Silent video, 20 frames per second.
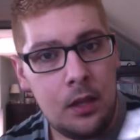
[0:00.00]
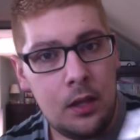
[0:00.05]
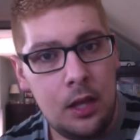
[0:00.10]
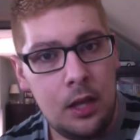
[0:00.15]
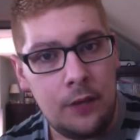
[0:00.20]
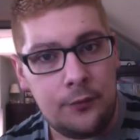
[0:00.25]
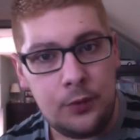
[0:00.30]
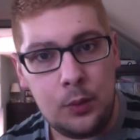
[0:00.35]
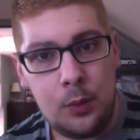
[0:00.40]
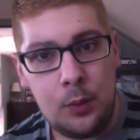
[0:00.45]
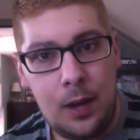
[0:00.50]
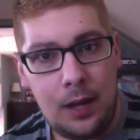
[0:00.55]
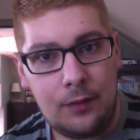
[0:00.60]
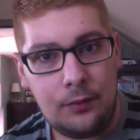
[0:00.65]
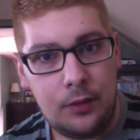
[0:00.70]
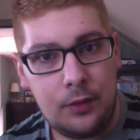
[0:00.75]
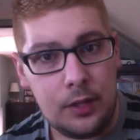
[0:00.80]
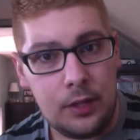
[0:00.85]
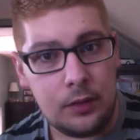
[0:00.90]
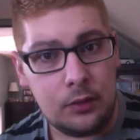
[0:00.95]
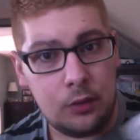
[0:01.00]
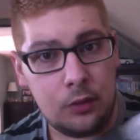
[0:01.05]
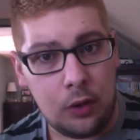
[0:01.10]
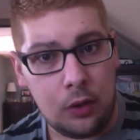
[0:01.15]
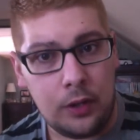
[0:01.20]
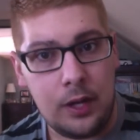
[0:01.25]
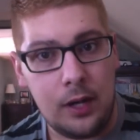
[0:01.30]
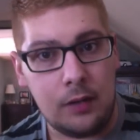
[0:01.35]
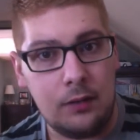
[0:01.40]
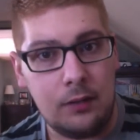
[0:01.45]
If you have like
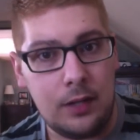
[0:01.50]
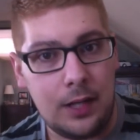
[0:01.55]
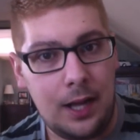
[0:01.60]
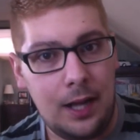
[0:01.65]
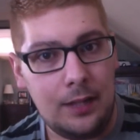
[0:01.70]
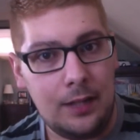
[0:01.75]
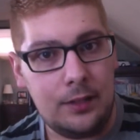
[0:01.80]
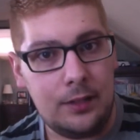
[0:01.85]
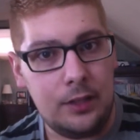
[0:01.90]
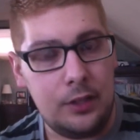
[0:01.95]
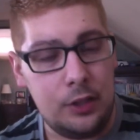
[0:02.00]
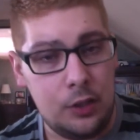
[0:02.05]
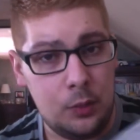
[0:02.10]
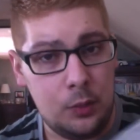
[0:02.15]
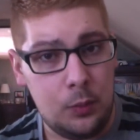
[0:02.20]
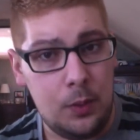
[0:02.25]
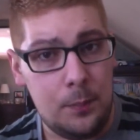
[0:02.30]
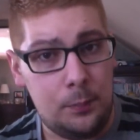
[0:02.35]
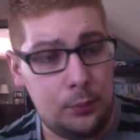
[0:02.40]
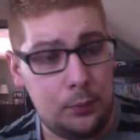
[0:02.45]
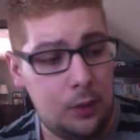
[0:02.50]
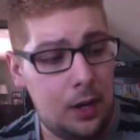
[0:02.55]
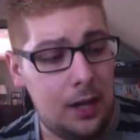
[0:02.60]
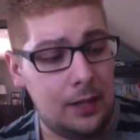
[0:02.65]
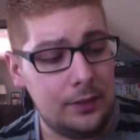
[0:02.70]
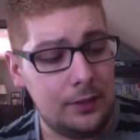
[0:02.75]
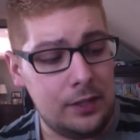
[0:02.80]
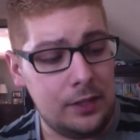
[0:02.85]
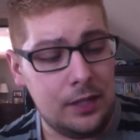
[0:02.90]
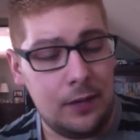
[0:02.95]
dark hair like I did and you went
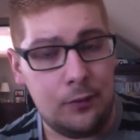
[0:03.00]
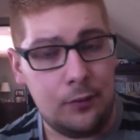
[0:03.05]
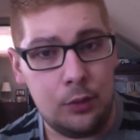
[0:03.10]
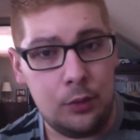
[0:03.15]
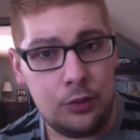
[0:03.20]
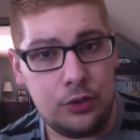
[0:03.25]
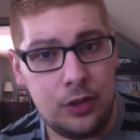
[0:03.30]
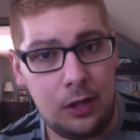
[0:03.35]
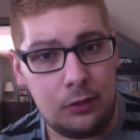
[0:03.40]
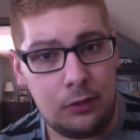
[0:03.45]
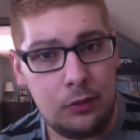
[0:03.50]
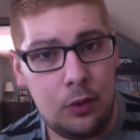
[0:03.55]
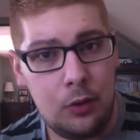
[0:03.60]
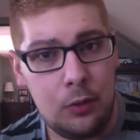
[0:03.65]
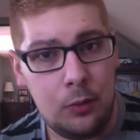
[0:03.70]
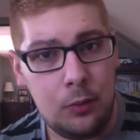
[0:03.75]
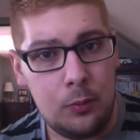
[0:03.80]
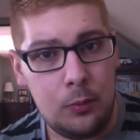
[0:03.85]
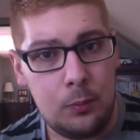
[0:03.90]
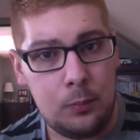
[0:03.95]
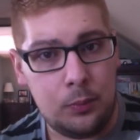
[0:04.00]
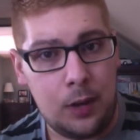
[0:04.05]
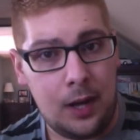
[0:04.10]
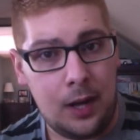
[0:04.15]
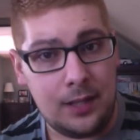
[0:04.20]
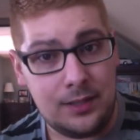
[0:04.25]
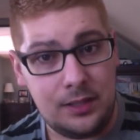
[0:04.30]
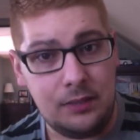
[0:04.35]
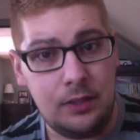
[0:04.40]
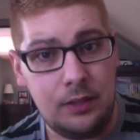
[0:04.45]
blonde and you have those yellow
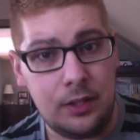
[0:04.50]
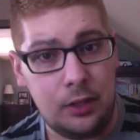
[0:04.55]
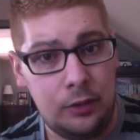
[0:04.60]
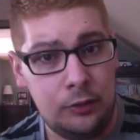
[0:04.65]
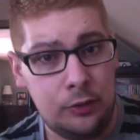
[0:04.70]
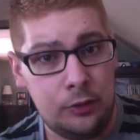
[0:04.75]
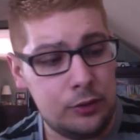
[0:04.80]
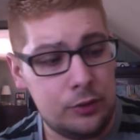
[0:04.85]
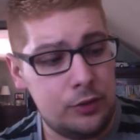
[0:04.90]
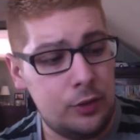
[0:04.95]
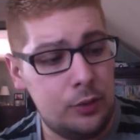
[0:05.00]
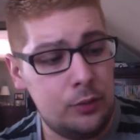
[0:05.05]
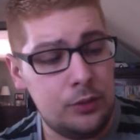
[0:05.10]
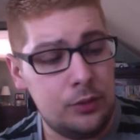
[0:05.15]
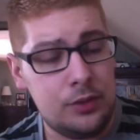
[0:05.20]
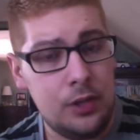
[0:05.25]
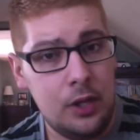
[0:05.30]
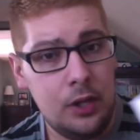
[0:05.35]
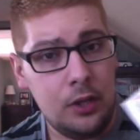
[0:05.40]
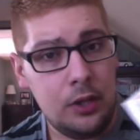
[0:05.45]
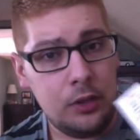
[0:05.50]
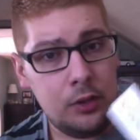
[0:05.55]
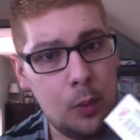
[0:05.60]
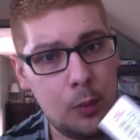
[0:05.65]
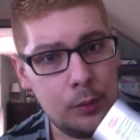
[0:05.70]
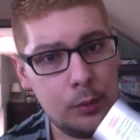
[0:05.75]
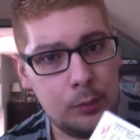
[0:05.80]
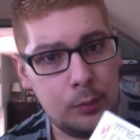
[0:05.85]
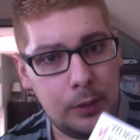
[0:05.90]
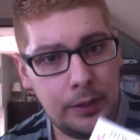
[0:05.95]
brassy like undertones, you
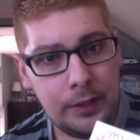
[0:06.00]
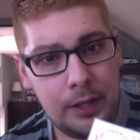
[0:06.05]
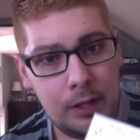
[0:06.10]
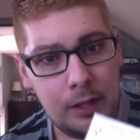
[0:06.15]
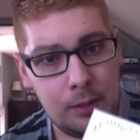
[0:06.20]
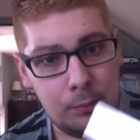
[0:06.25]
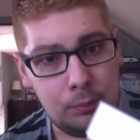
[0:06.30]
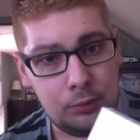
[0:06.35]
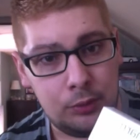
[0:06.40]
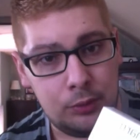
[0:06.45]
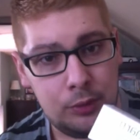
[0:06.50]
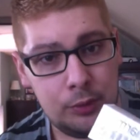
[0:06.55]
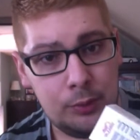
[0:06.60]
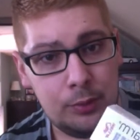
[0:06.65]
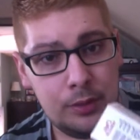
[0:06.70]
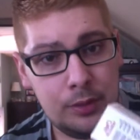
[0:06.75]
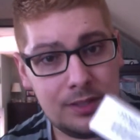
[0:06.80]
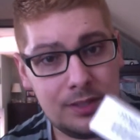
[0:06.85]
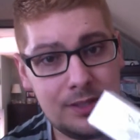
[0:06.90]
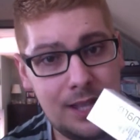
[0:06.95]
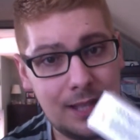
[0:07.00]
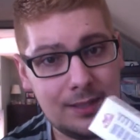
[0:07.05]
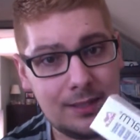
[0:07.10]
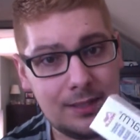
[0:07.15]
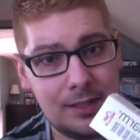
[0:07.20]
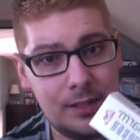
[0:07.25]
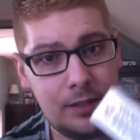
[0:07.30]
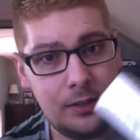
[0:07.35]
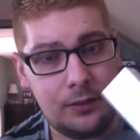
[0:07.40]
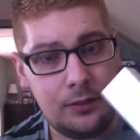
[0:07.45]
always want to get a blue, because that's
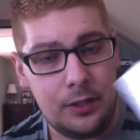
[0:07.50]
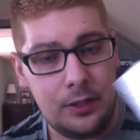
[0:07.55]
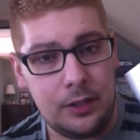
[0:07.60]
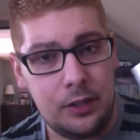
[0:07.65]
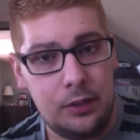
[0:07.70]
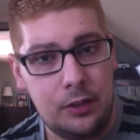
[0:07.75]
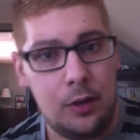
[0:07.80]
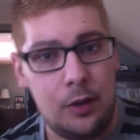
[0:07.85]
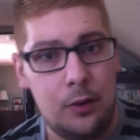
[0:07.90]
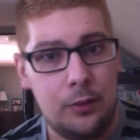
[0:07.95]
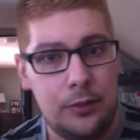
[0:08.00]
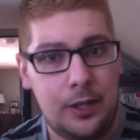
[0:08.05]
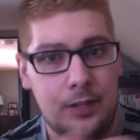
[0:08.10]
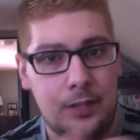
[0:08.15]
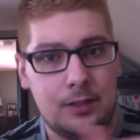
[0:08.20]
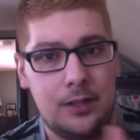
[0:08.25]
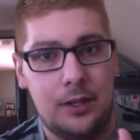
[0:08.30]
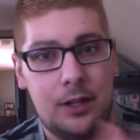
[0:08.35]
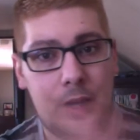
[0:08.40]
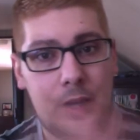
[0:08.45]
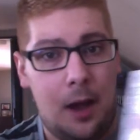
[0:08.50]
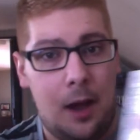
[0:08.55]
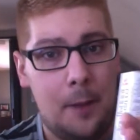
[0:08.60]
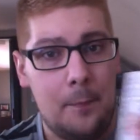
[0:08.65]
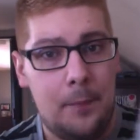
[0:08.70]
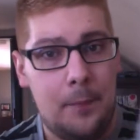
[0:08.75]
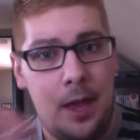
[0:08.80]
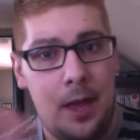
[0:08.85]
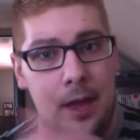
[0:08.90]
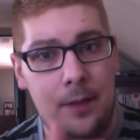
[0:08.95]
gonna, like, you know, that's gonna
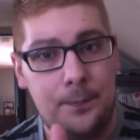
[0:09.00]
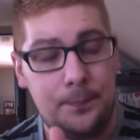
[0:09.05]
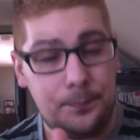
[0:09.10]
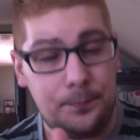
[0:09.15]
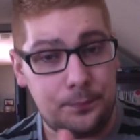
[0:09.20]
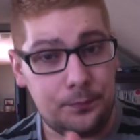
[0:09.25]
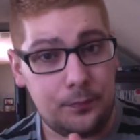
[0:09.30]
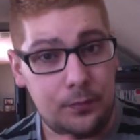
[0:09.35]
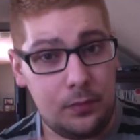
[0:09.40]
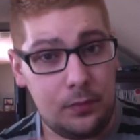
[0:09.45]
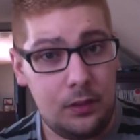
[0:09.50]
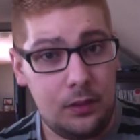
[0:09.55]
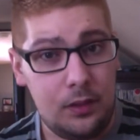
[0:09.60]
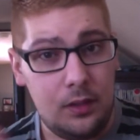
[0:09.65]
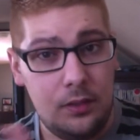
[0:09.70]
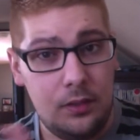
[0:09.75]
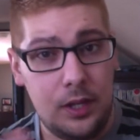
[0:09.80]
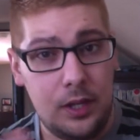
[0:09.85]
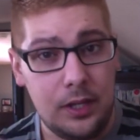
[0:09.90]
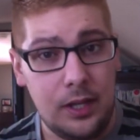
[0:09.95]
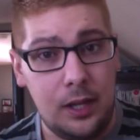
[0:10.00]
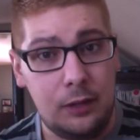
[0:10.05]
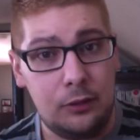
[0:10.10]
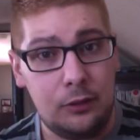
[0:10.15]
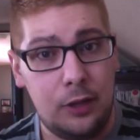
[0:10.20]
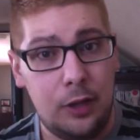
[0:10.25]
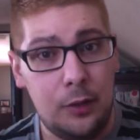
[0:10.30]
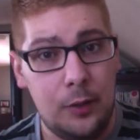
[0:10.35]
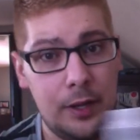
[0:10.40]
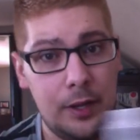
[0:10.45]
combat the
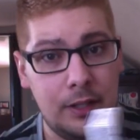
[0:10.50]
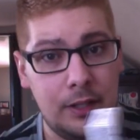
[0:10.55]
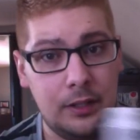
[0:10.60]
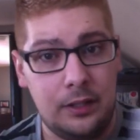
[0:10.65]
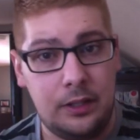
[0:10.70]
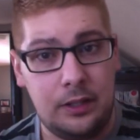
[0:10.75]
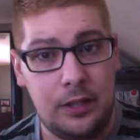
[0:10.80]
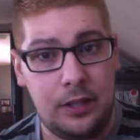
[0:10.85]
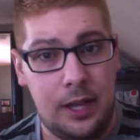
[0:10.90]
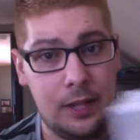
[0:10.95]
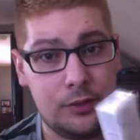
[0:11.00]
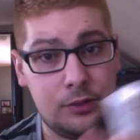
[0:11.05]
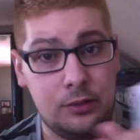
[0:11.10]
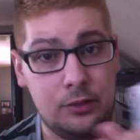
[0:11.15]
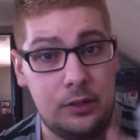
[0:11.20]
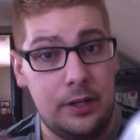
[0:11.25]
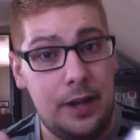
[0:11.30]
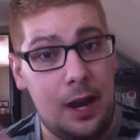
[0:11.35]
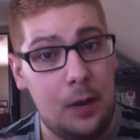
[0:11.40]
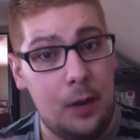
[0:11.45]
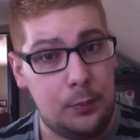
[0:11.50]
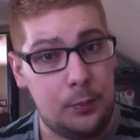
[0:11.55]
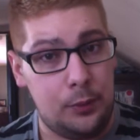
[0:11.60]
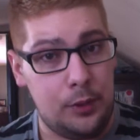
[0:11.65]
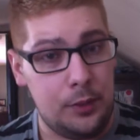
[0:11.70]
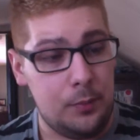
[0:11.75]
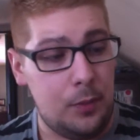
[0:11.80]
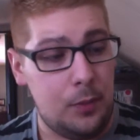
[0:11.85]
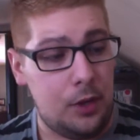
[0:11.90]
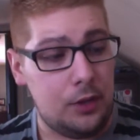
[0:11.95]
yellow and cancel it out
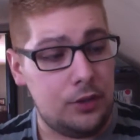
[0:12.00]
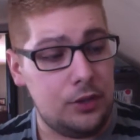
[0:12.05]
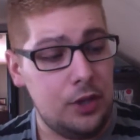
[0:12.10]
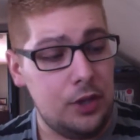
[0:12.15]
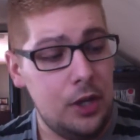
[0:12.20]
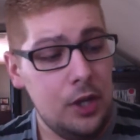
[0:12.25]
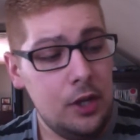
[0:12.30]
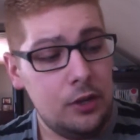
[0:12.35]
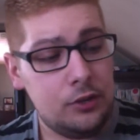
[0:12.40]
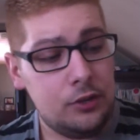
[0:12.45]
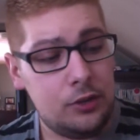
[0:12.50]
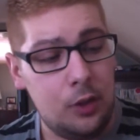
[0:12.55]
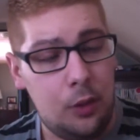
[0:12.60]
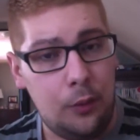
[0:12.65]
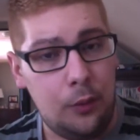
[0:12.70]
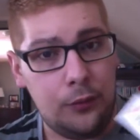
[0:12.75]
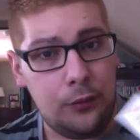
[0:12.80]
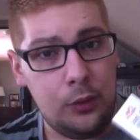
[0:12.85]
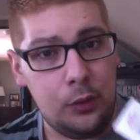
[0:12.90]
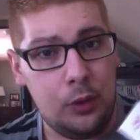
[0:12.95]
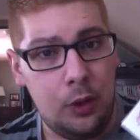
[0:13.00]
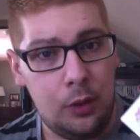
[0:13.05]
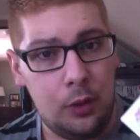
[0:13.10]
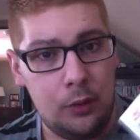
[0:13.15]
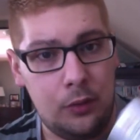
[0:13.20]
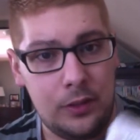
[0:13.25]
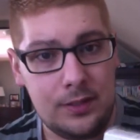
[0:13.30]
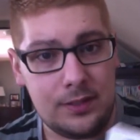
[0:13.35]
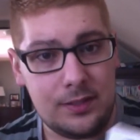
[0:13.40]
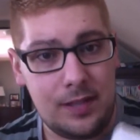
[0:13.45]
pretty much. So if you go to
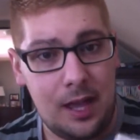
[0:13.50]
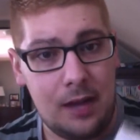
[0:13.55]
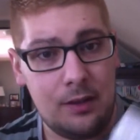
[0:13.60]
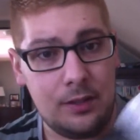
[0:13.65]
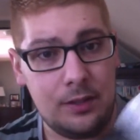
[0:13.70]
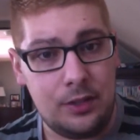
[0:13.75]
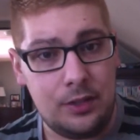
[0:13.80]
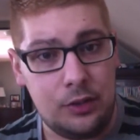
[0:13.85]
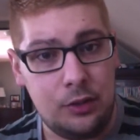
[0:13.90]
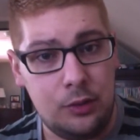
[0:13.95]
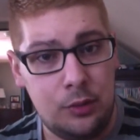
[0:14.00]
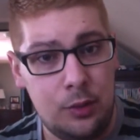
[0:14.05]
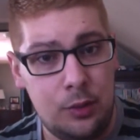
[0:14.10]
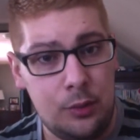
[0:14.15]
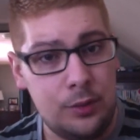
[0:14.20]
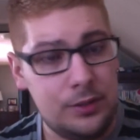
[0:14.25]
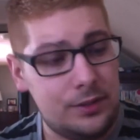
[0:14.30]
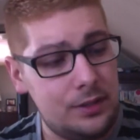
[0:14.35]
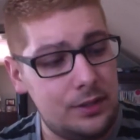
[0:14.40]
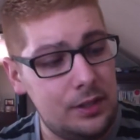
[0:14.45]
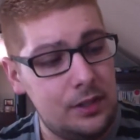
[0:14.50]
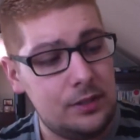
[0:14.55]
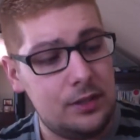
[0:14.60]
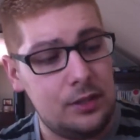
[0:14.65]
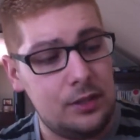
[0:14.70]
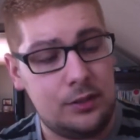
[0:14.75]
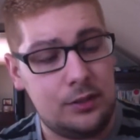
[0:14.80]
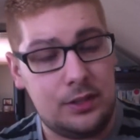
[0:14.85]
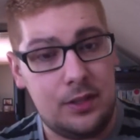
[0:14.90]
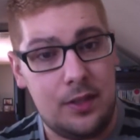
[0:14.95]
like Sally's and you notice these
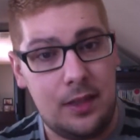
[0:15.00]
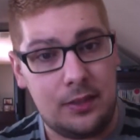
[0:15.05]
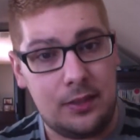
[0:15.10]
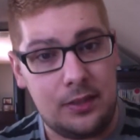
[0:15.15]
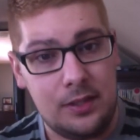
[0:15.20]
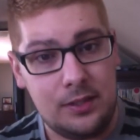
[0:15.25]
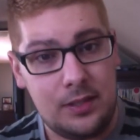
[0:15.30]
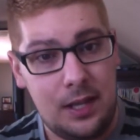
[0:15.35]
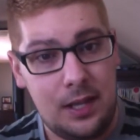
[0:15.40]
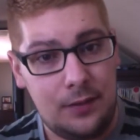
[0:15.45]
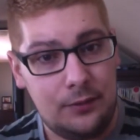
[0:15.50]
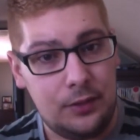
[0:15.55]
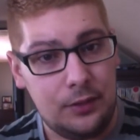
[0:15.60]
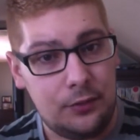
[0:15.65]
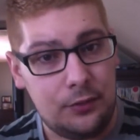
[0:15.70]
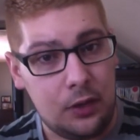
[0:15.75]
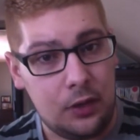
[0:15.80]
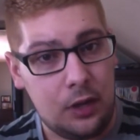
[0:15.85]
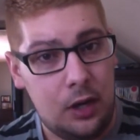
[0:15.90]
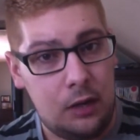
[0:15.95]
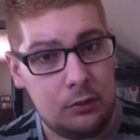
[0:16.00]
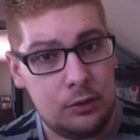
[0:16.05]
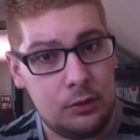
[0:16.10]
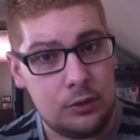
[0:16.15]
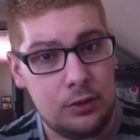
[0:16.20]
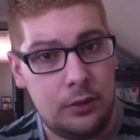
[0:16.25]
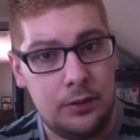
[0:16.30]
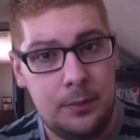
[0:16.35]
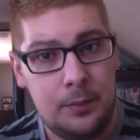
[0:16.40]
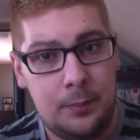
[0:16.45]
and you see that these have different colors
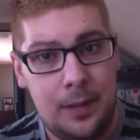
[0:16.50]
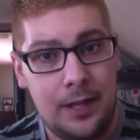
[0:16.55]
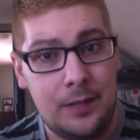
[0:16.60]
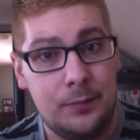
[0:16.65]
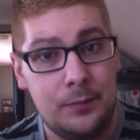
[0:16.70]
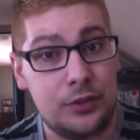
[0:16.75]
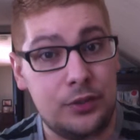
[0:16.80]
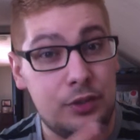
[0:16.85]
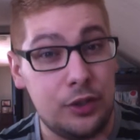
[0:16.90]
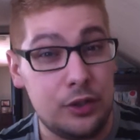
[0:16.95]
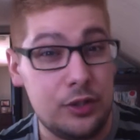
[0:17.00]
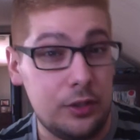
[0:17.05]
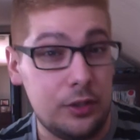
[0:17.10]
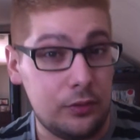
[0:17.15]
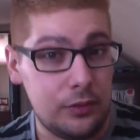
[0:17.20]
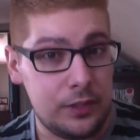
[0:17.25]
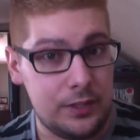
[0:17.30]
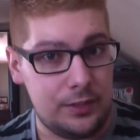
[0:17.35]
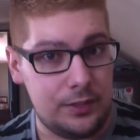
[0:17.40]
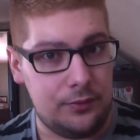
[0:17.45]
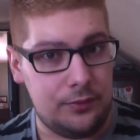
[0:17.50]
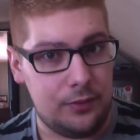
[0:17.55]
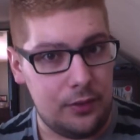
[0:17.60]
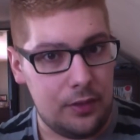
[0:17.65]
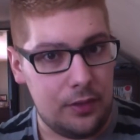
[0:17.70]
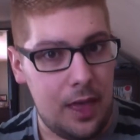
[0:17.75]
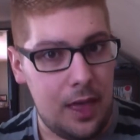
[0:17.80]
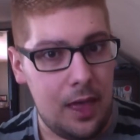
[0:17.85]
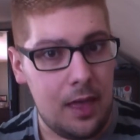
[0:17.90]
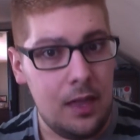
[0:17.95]
on the bottoms, there's a reason for
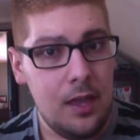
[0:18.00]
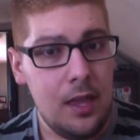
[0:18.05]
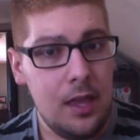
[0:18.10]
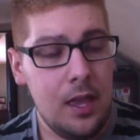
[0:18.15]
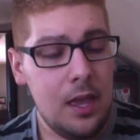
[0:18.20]
that.